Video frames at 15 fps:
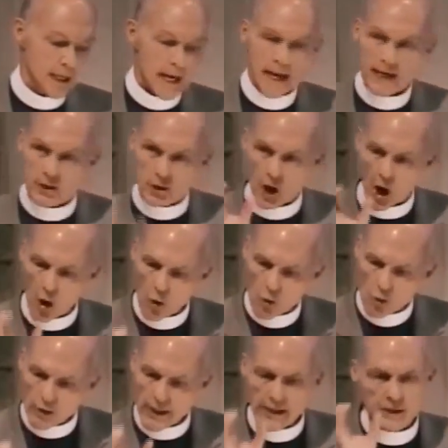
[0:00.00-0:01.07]
He's
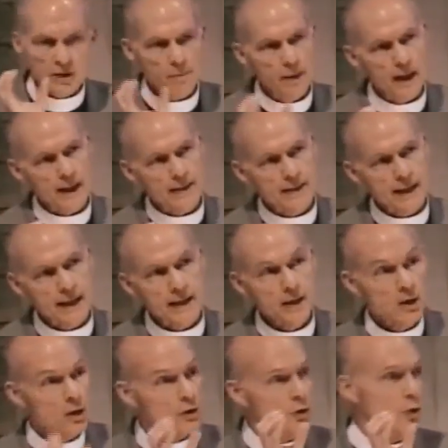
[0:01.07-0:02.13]
honed his
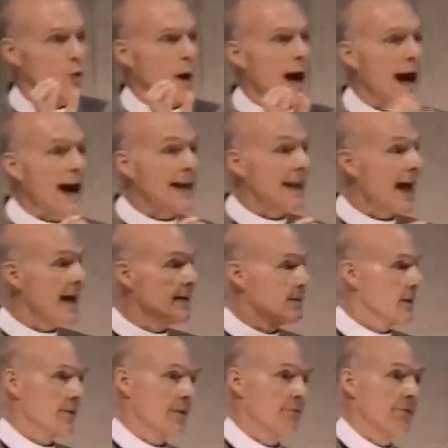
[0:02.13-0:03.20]
ability to
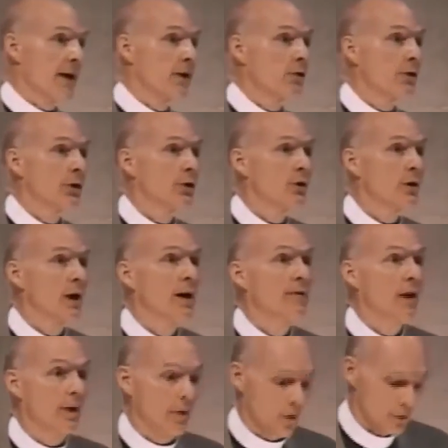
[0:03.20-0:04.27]
highlight the failure
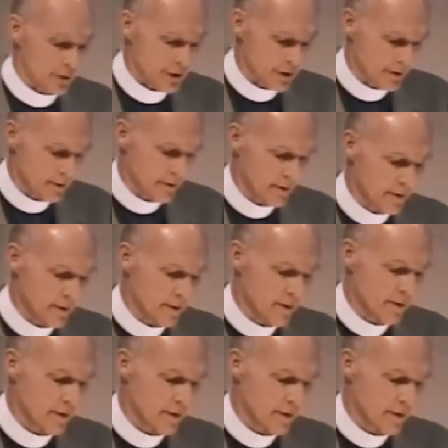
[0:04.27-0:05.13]
of others.